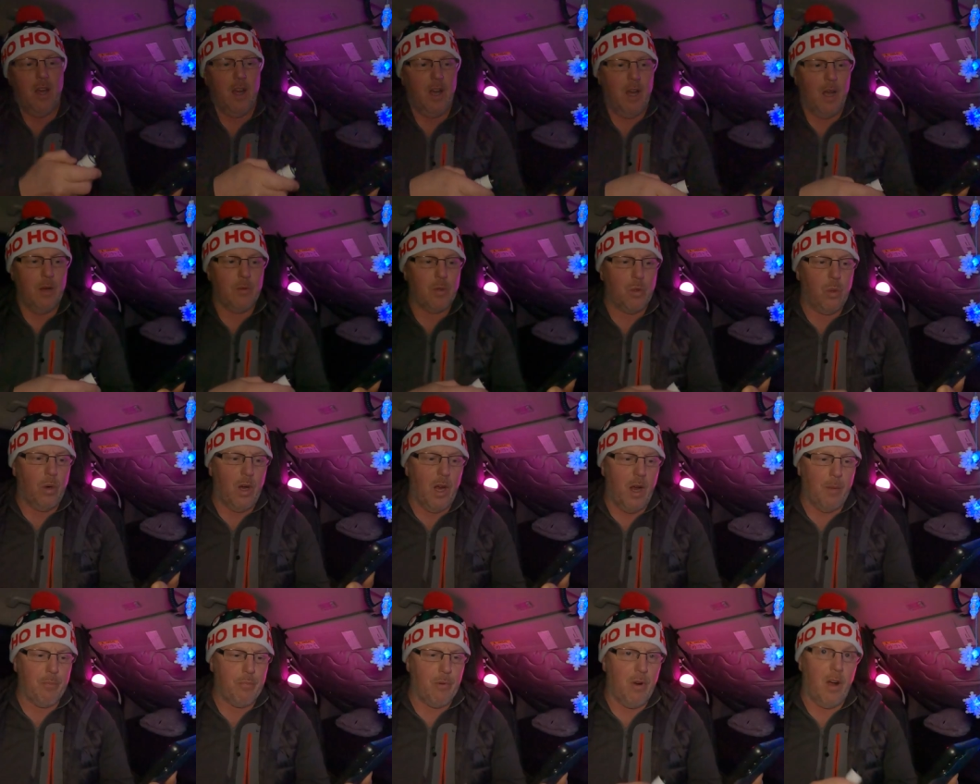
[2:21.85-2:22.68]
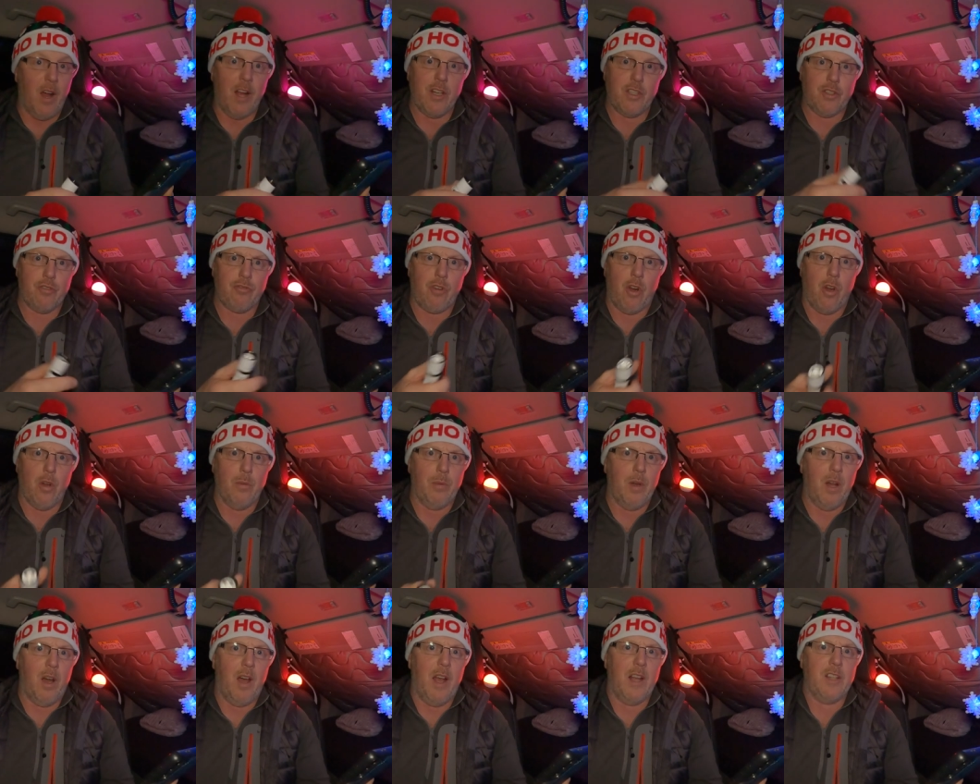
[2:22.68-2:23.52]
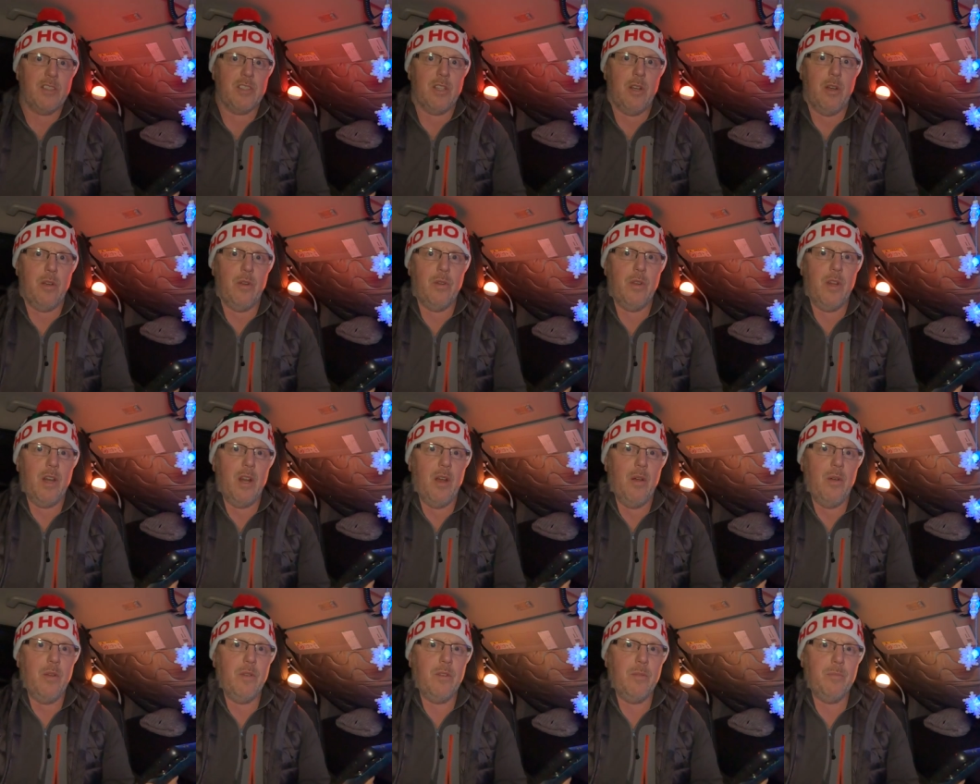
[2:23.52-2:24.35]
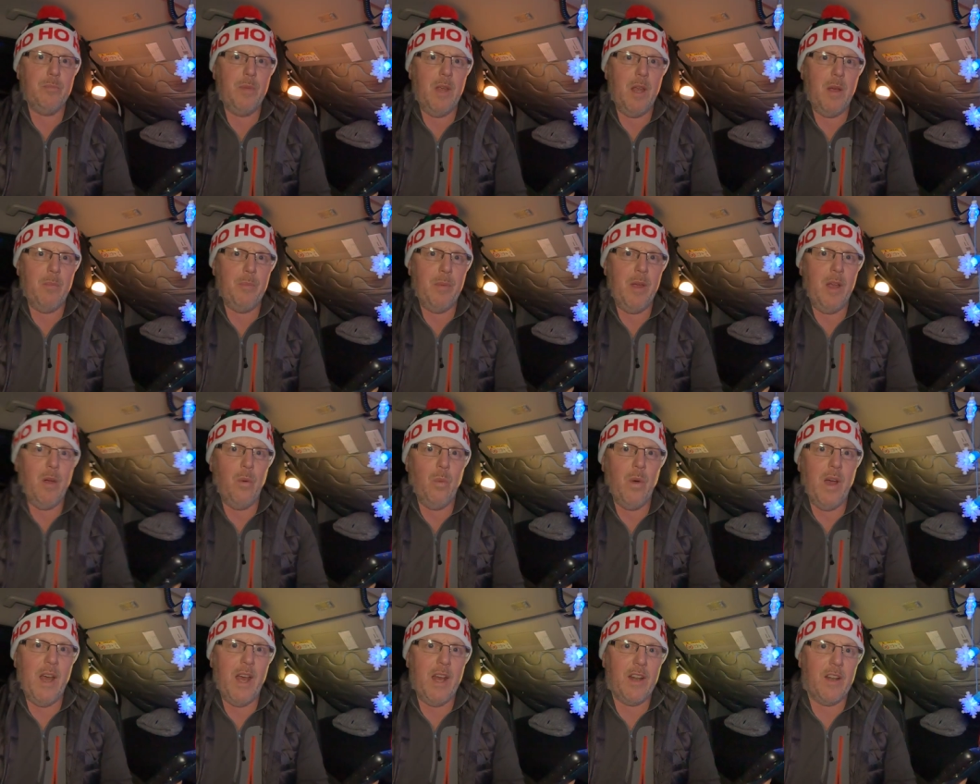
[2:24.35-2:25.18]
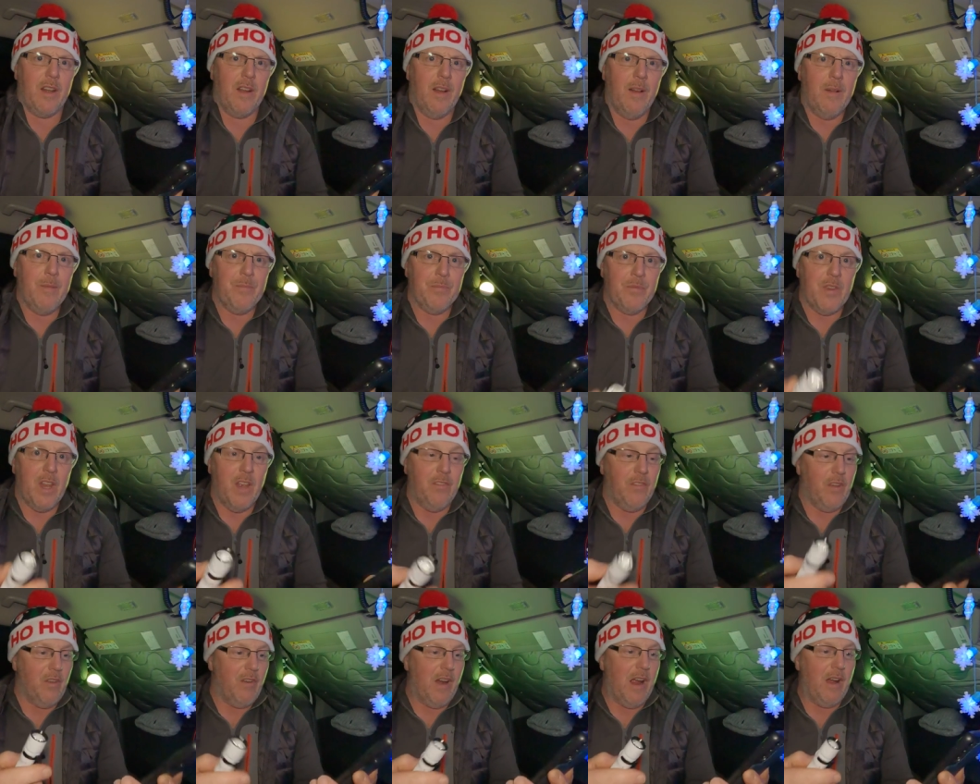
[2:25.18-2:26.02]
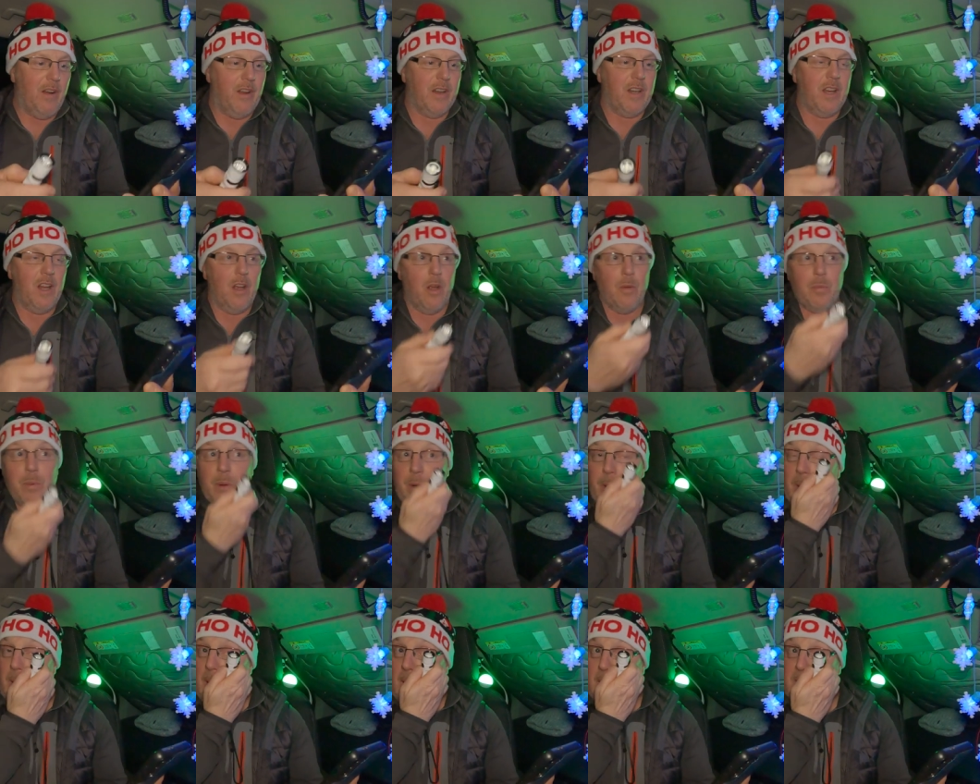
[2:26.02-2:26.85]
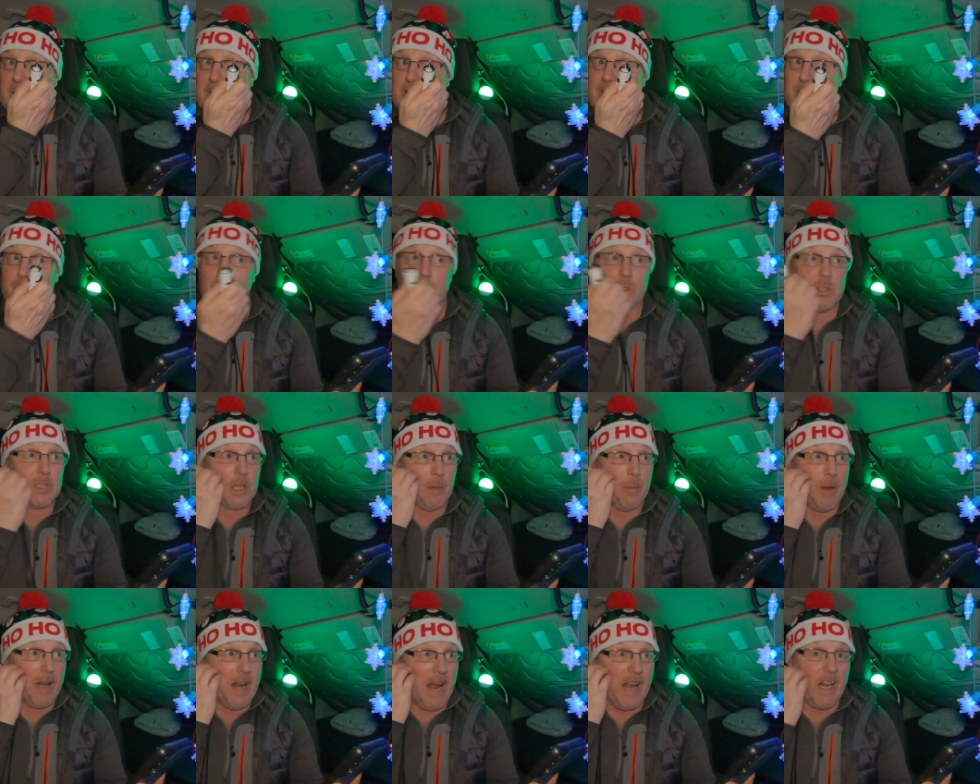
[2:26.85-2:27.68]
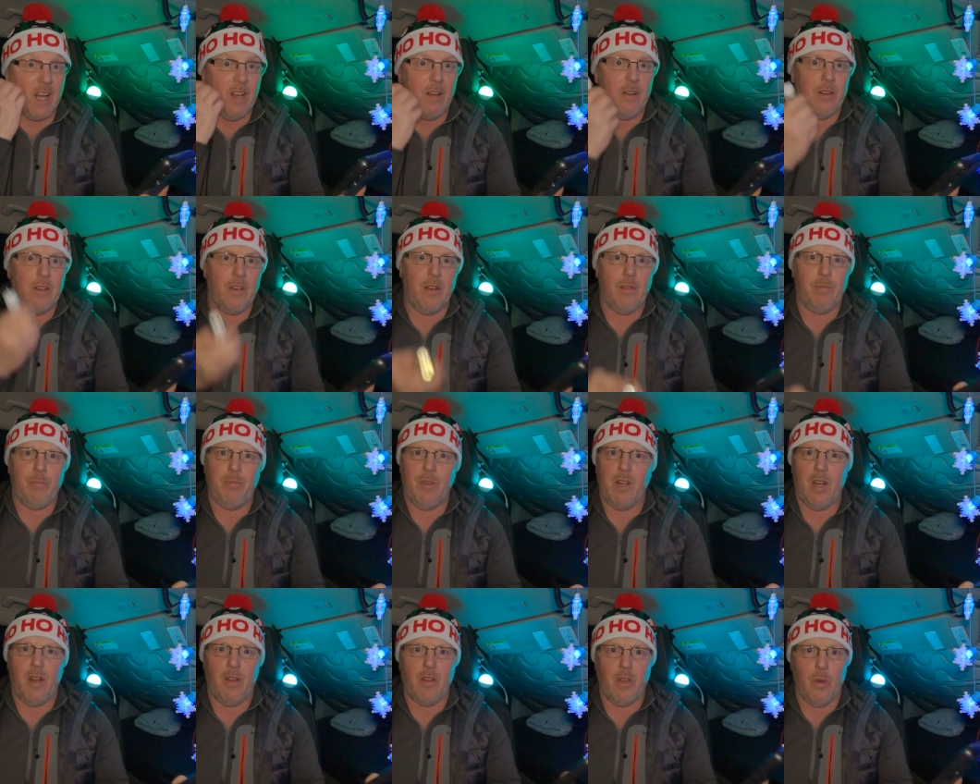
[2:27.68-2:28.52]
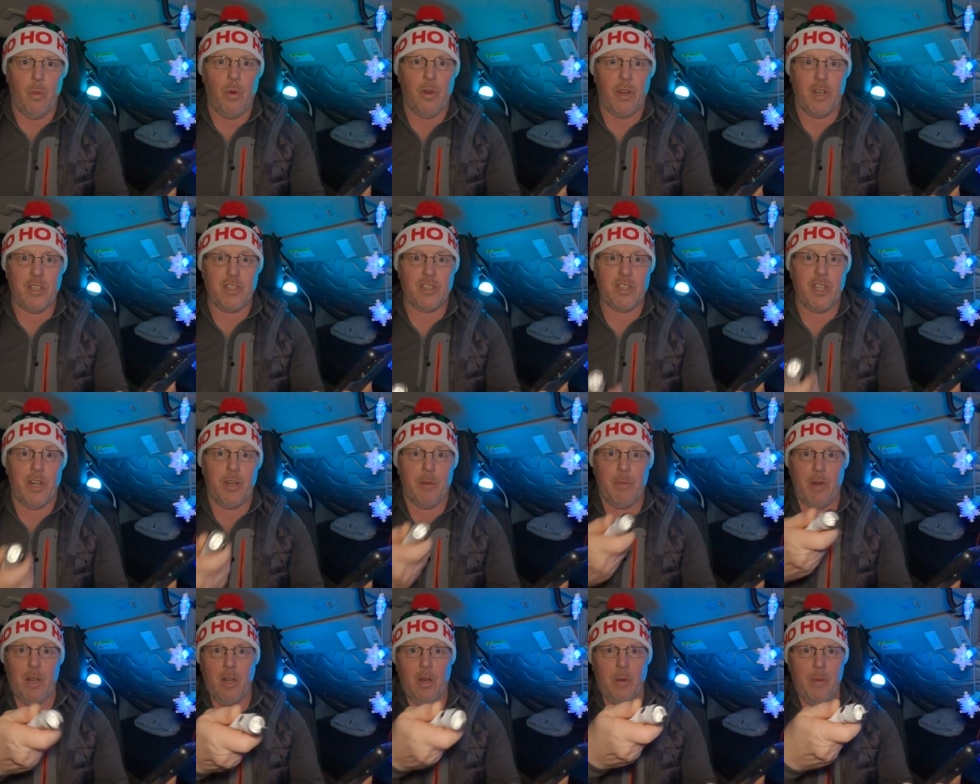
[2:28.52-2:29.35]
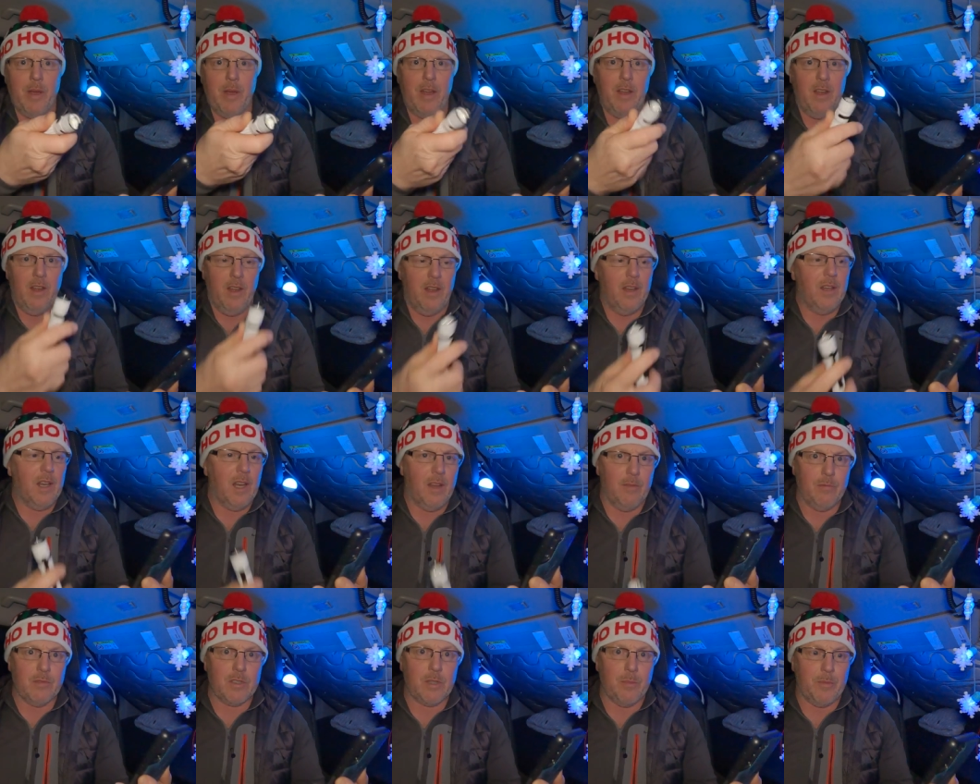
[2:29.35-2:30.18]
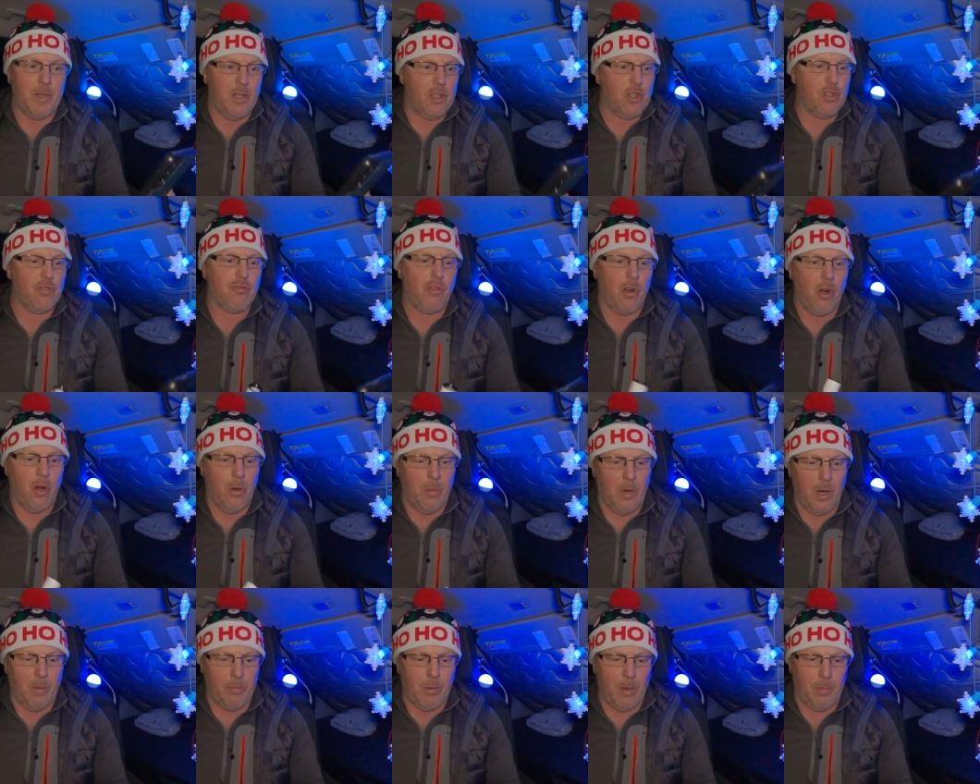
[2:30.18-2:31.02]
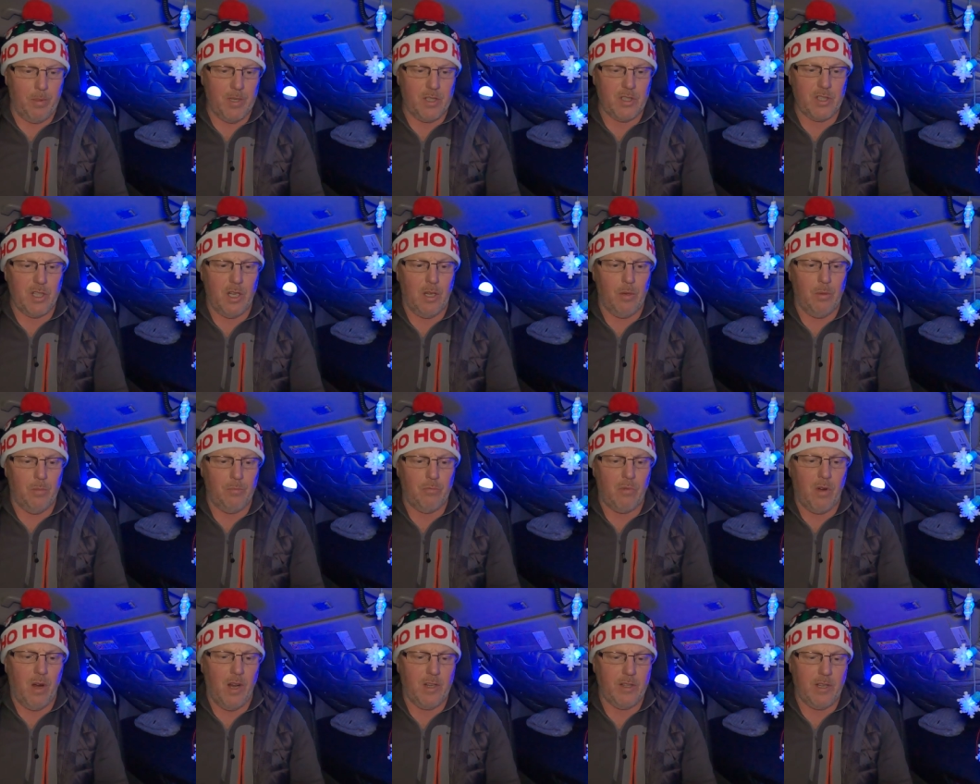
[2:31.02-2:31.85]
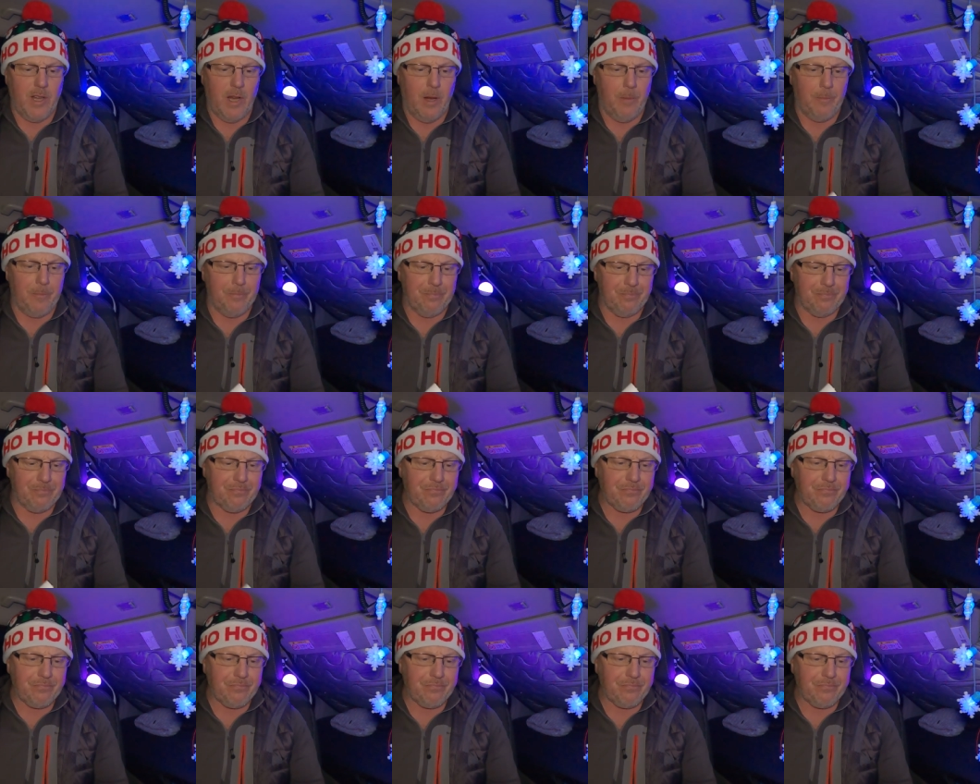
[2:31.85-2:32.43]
a bright strobe light. So, you know, be aware that if you're out in the open and someone's coming at you and you know, you want to stun them a little bit, give them some of this strobe. It'll probably slow them right down.